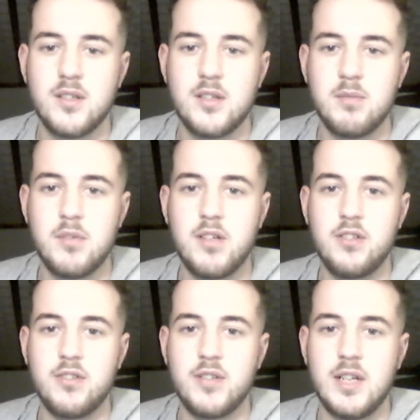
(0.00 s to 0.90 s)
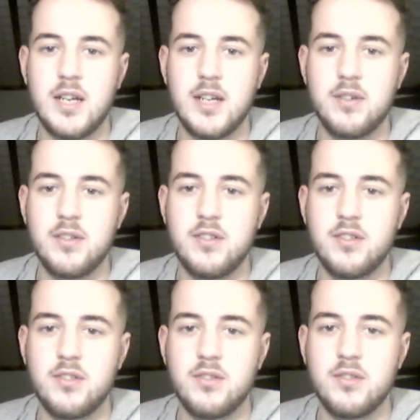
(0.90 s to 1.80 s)
Apologies for the language, I
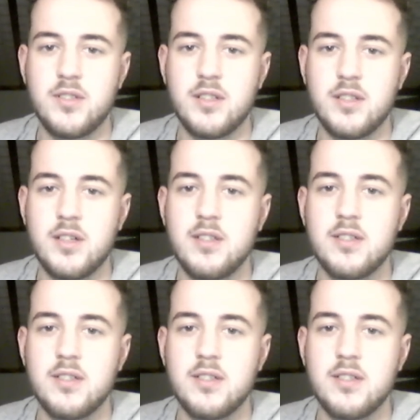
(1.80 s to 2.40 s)
should not say that.